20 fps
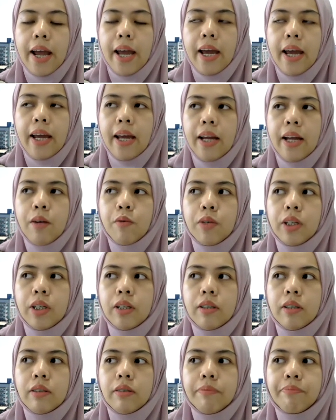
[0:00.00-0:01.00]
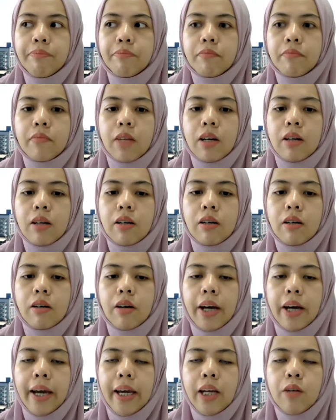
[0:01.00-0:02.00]
annual
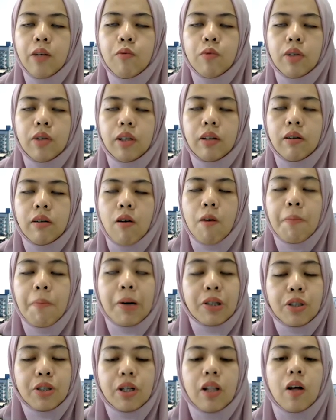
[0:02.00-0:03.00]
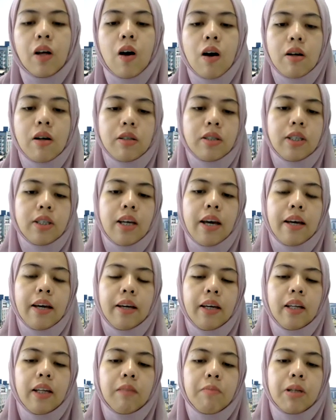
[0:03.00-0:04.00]
operational costs. Yeah,
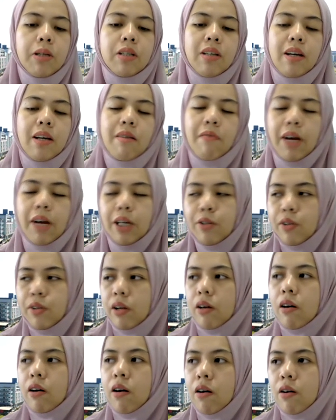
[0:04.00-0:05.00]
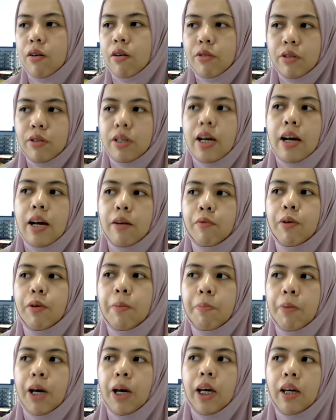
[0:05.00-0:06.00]
it means a regular cost that we
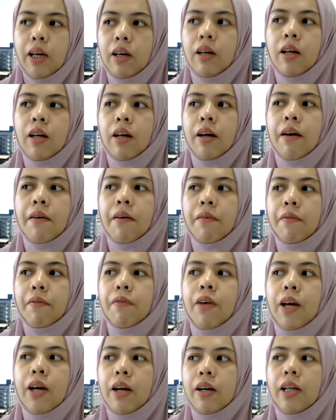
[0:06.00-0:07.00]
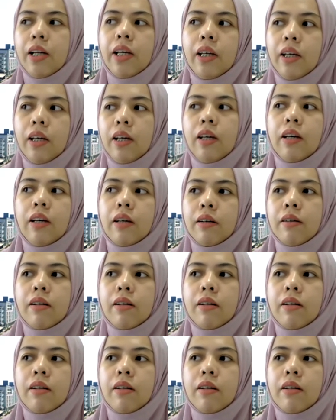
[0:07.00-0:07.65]
pay very